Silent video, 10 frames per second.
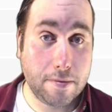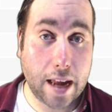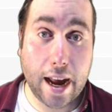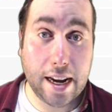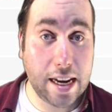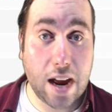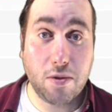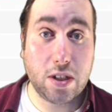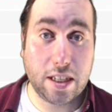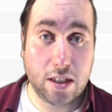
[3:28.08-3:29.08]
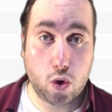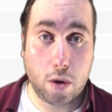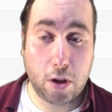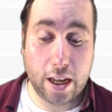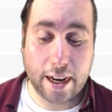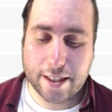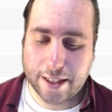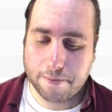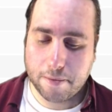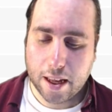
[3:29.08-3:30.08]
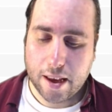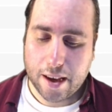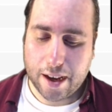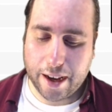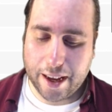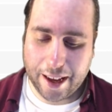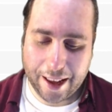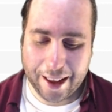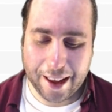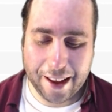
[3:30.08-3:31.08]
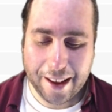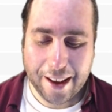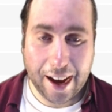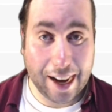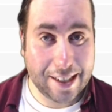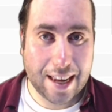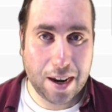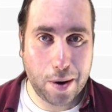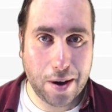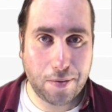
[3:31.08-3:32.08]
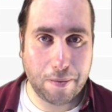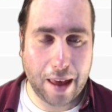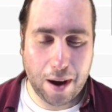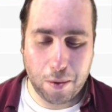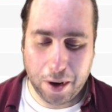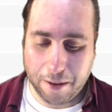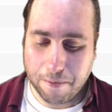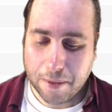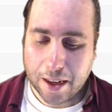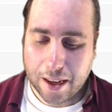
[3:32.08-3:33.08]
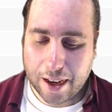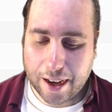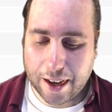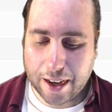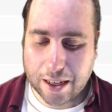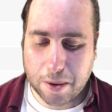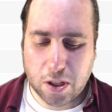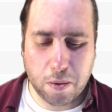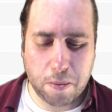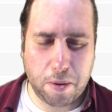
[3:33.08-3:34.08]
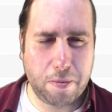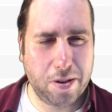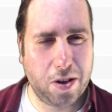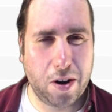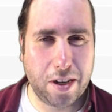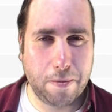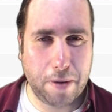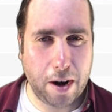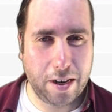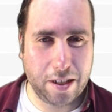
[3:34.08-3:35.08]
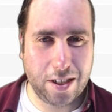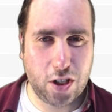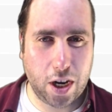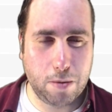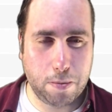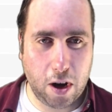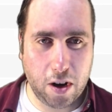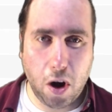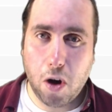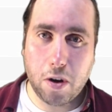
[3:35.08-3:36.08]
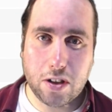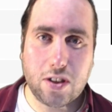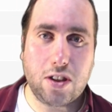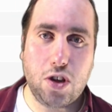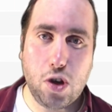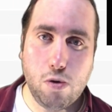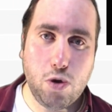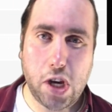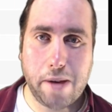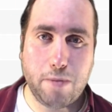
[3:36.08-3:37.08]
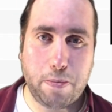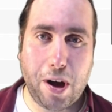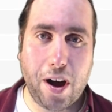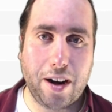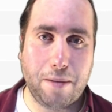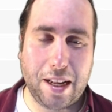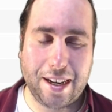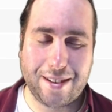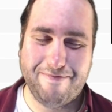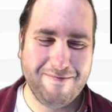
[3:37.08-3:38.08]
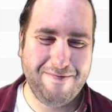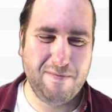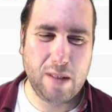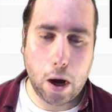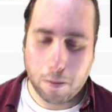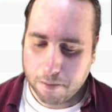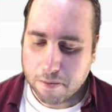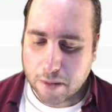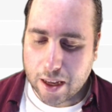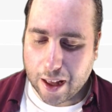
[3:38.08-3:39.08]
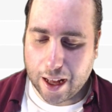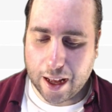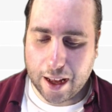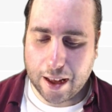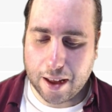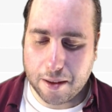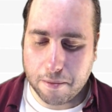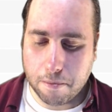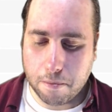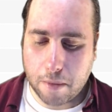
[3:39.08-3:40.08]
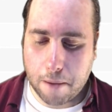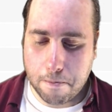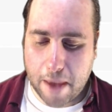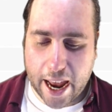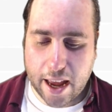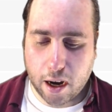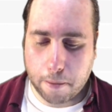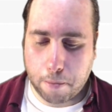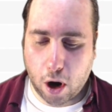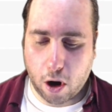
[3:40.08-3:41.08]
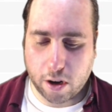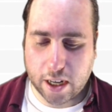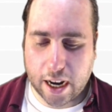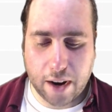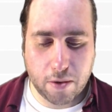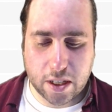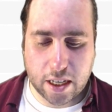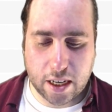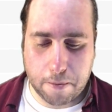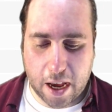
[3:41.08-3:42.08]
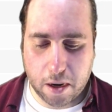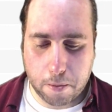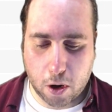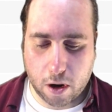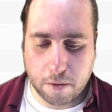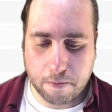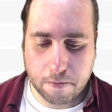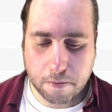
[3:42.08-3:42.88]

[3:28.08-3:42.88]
I never seen Triple X. I stayed away from that one. Especially when people started comparing it to James Bond. Oh, it's the new James Bond. I'm like, nah. A Man Apart, I never seen A Man Apart.